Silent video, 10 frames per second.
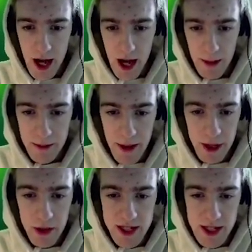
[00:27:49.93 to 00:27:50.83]
Um, the
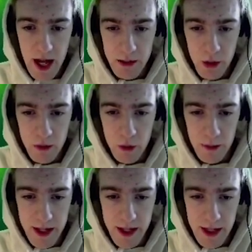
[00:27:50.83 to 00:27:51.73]
main quest line one
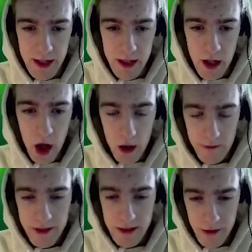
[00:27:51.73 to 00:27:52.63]
will be
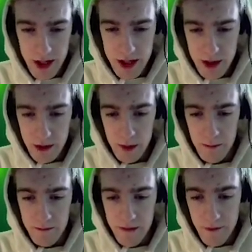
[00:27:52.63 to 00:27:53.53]
hopefully very soon.
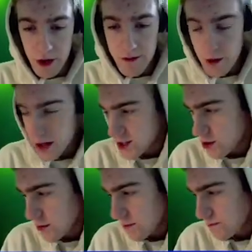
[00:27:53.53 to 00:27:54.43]
Very, very
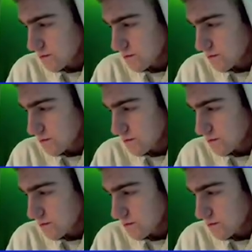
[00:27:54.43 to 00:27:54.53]
soon.